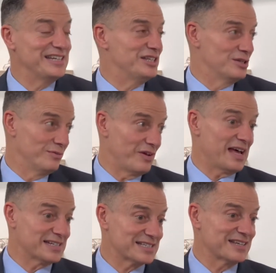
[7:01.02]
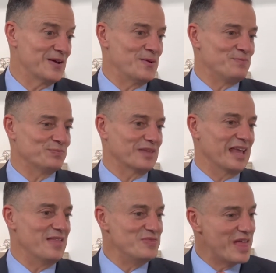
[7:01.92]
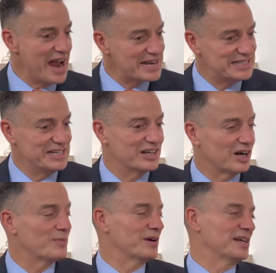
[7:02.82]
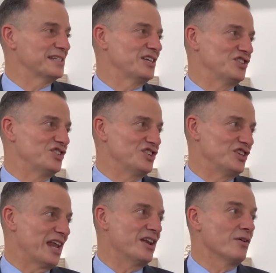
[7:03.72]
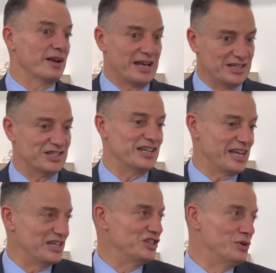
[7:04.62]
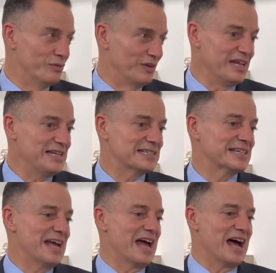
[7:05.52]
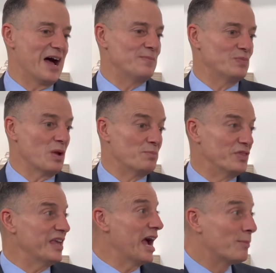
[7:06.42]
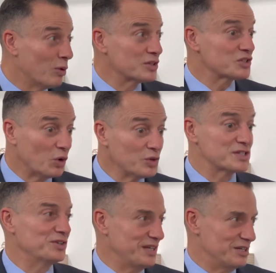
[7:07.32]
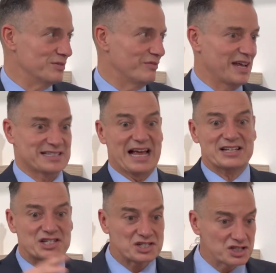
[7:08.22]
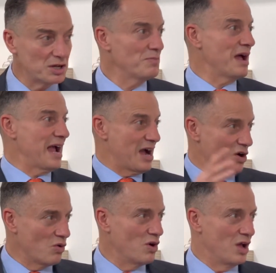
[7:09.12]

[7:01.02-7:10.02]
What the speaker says: need to invest in their decarbonisation agenda and in new fleets, but the airports also need to invest. And somehow